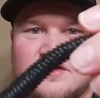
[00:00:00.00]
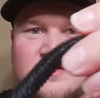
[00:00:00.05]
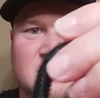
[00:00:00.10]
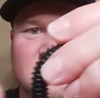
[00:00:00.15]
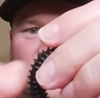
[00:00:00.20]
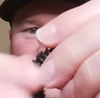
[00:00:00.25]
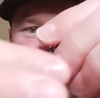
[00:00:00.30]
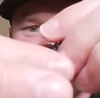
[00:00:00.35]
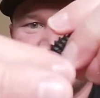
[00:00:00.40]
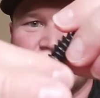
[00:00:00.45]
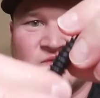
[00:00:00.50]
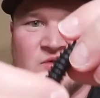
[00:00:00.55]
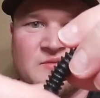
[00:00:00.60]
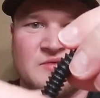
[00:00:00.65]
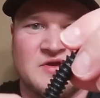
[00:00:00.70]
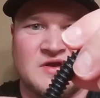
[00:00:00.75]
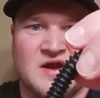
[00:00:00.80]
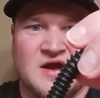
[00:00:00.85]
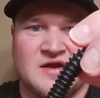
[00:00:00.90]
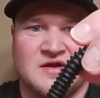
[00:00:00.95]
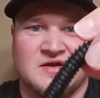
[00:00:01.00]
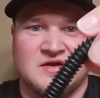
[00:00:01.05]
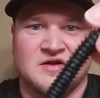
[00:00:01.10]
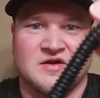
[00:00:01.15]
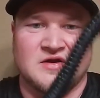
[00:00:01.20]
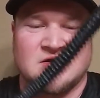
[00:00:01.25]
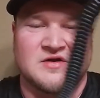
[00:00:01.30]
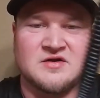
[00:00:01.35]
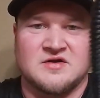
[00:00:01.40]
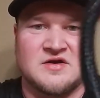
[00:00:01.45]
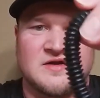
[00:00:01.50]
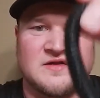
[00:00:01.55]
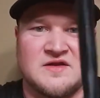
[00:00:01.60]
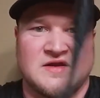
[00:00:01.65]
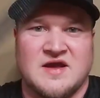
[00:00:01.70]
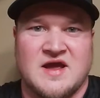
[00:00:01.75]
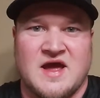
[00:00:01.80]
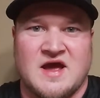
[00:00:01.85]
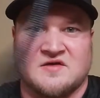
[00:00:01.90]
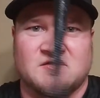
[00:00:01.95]
Nice ribbing on here. And
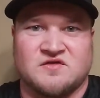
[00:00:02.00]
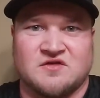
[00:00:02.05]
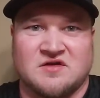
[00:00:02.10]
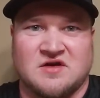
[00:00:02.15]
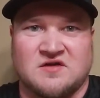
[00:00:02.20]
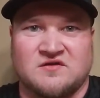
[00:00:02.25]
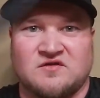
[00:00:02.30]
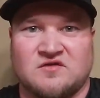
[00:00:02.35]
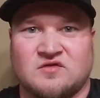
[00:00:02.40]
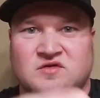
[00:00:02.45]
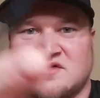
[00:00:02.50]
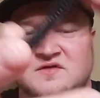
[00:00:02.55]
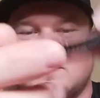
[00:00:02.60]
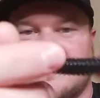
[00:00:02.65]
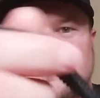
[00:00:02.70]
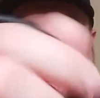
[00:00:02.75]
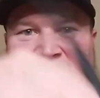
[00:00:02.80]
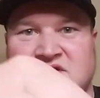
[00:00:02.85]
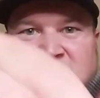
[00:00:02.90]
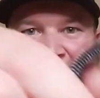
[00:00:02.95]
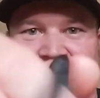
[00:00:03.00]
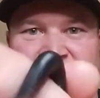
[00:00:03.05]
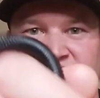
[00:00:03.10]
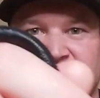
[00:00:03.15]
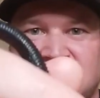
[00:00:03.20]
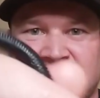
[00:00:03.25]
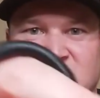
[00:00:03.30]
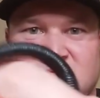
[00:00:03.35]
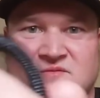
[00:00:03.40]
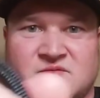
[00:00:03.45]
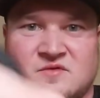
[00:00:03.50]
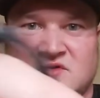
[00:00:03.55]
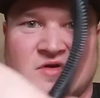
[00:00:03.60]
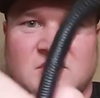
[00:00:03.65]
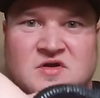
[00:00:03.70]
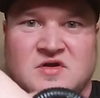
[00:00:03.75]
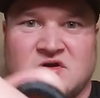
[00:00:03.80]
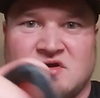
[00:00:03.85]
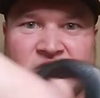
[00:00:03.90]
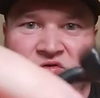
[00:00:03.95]
the action, as you can see, it's
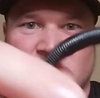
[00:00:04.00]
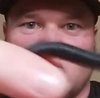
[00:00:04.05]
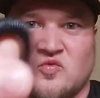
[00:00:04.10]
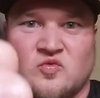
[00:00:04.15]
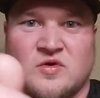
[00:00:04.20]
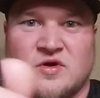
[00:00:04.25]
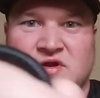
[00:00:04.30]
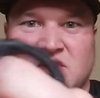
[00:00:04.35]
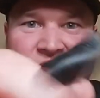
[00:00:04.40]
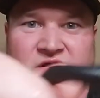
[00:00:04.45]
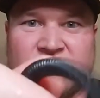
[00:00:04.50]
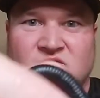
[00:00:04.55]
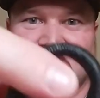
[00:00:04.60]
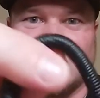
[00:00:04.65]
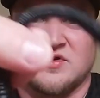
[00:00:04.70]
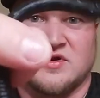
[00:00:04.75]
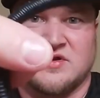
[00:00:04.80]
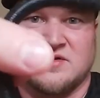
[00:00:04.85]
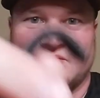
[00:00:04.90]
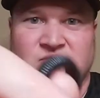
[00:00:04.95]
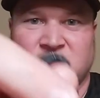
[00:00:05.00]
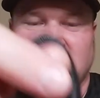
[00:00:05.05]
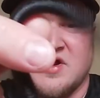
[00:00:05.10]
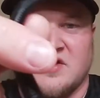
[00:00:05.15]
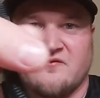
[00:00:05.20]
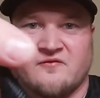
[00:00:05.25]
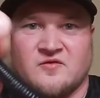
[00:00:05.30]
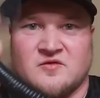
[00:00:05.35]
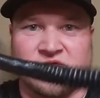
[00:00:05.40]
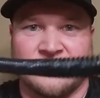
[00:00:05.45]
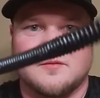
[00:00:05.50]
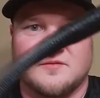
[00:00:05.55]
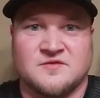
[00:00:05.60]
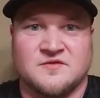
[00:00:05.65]
really, really playful.